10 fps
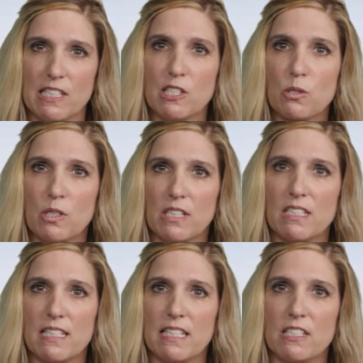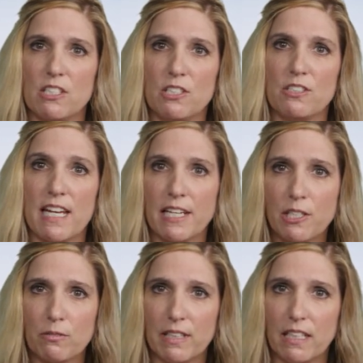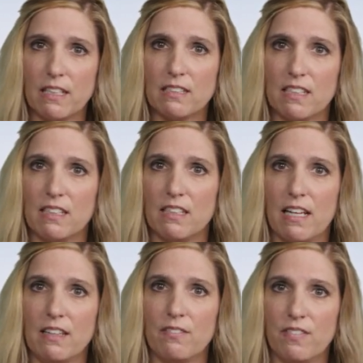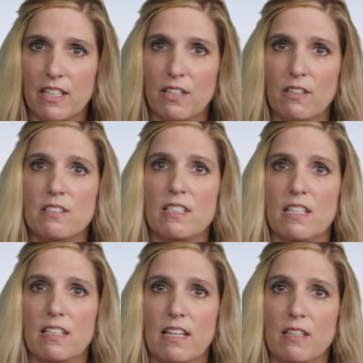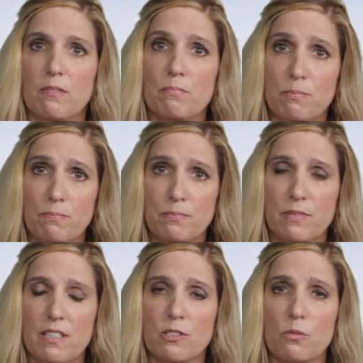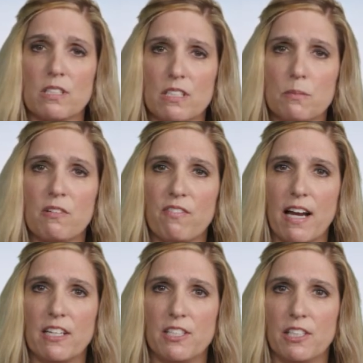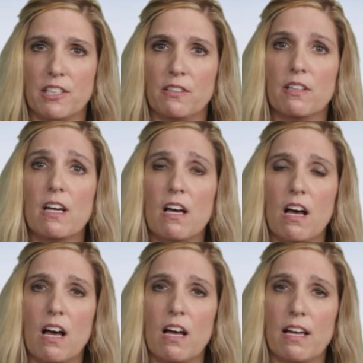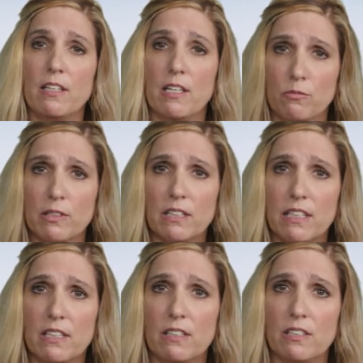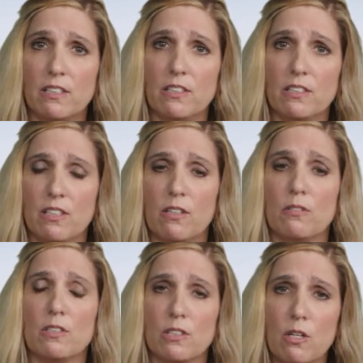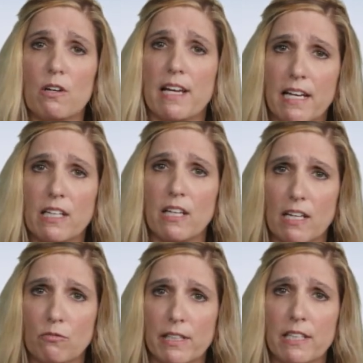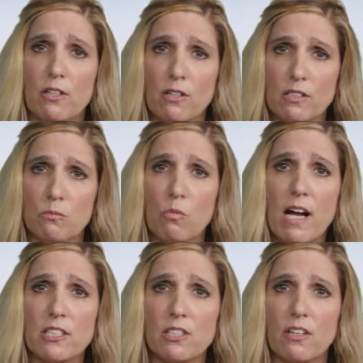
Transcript: in this course is to take your readings and, and the videos and, and the the sources provided to you uh, and, and really, you know, go ahead and, and read those and watch